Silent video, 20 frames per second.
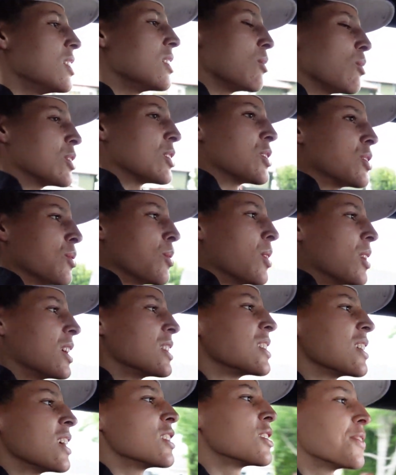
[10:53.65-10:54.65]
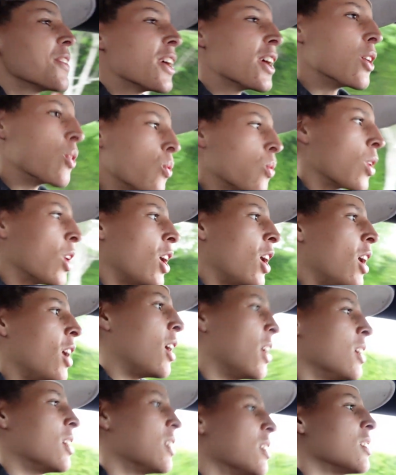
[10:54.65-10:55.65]
what's the word? It sounds very raw.
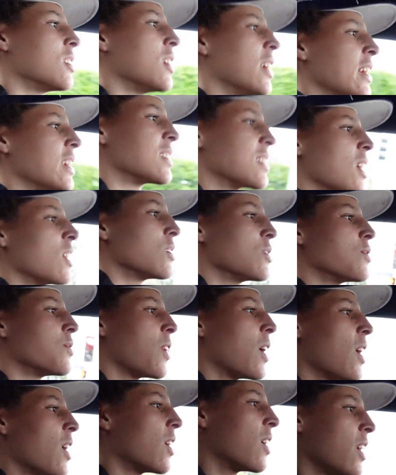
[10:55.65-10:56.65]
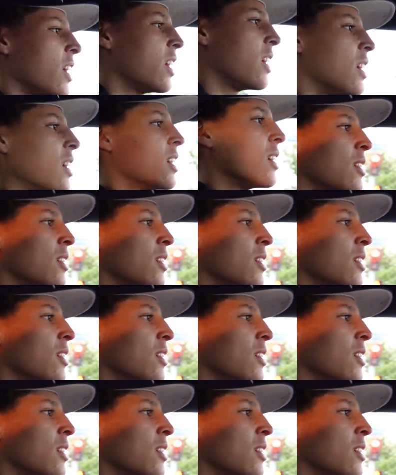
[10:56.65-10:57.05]
Like it sounds very,